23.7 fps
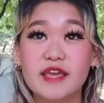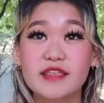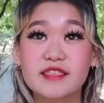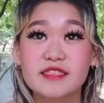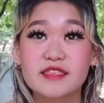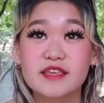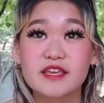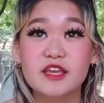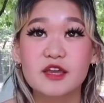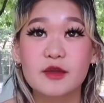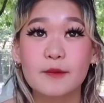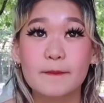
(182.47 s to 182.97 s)

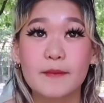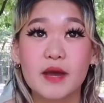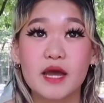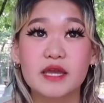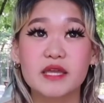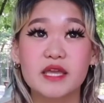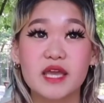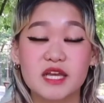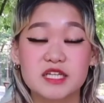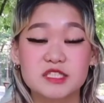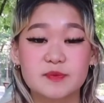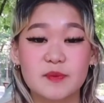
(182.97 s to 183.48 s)
think
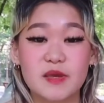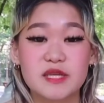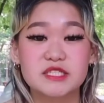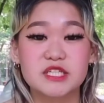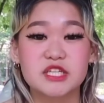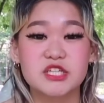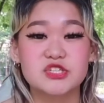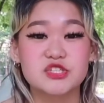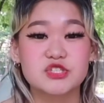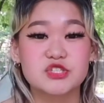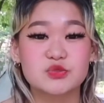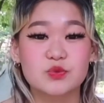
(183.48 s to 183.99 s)
my
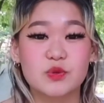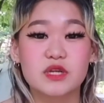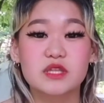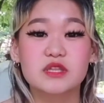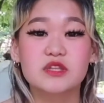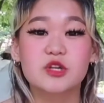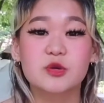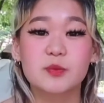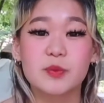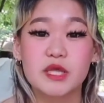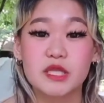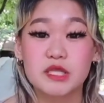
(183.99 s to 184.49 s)
expectations were a
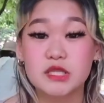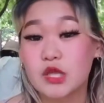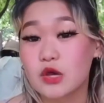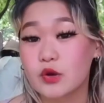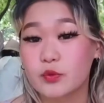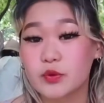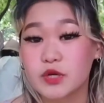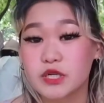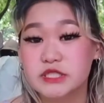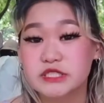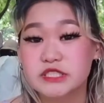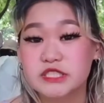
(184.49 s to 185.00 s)
little bit
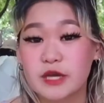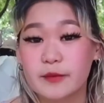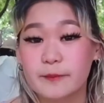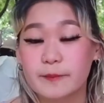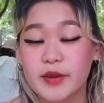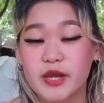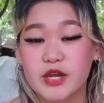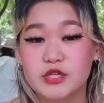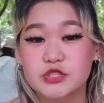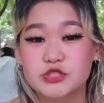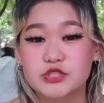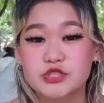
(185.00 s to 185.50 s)
lowered
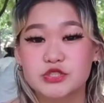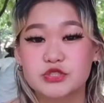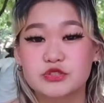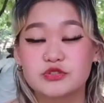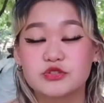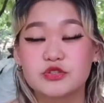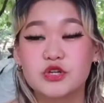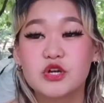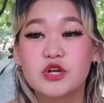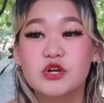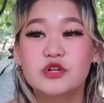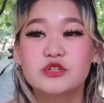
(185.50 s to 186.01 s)
compared
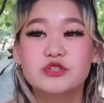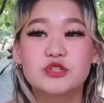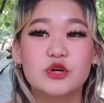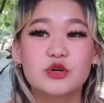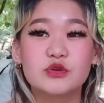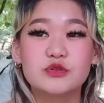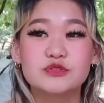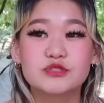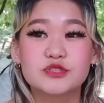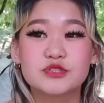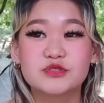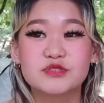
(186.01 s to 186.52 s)
to
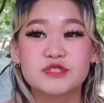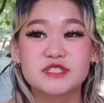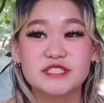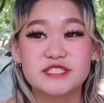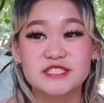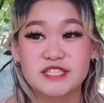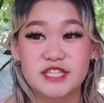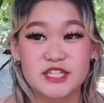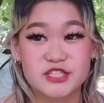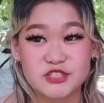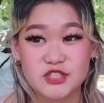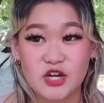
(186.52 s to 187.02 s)
those who see
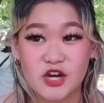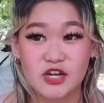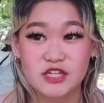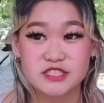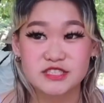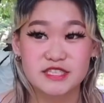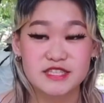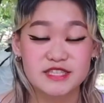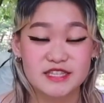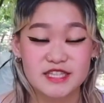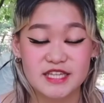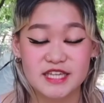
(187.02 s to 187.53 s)

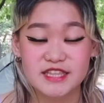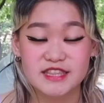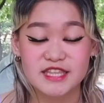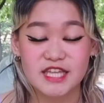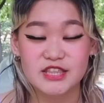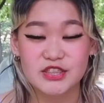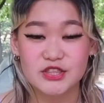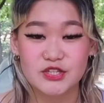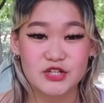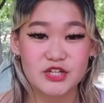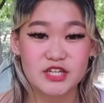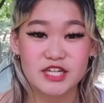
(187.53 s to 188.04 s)
TikToks and think
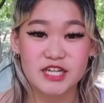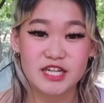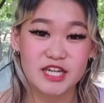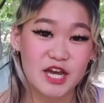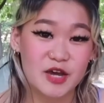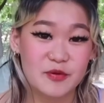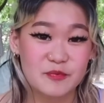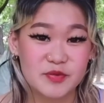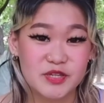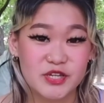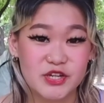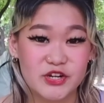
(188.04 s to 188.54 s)
that they're going to
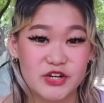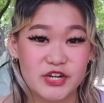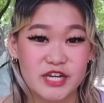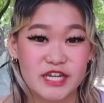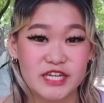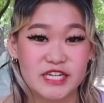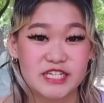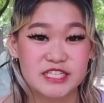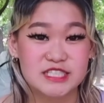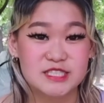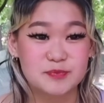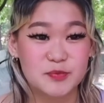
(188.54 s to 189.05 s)
come here
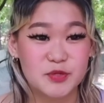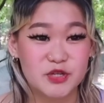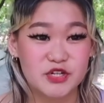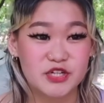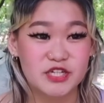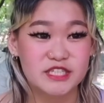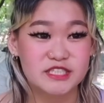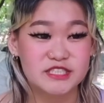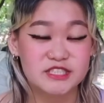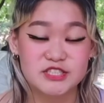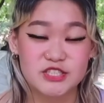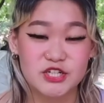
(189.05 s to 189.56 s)
and
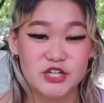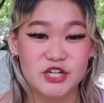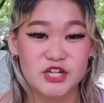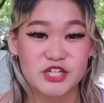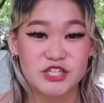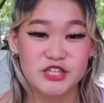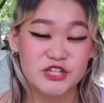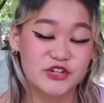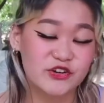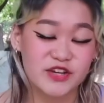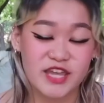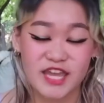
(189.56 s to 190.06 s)
experience
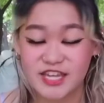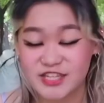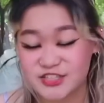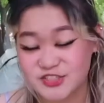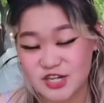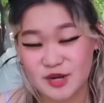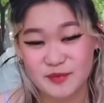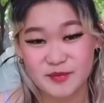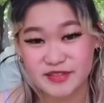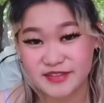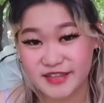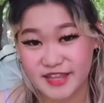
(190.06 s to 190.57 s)
their little
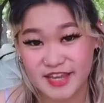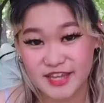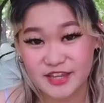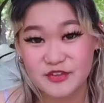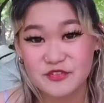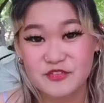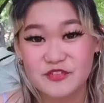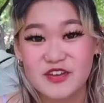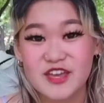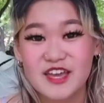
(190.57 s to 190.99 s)
K-drama life.